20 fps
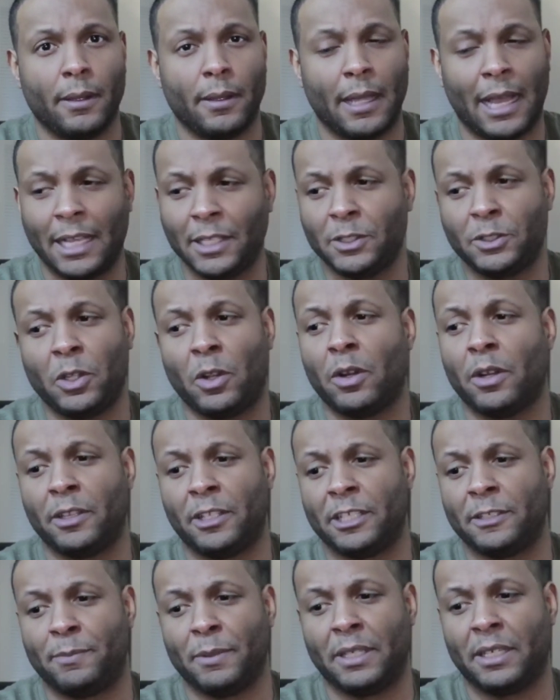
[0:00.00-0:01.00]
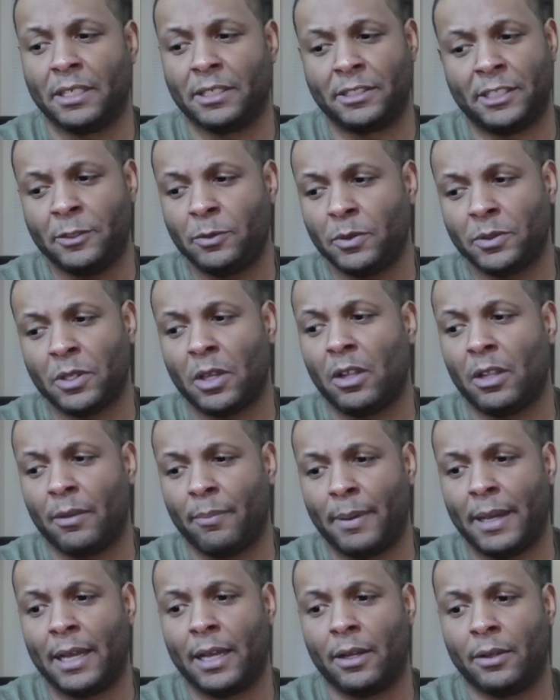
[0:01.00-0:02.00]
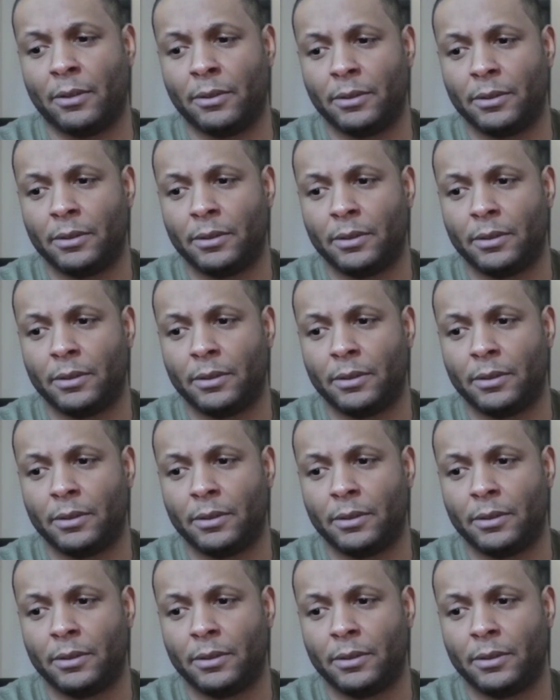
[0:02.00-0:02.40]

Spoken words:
I started this because this was all about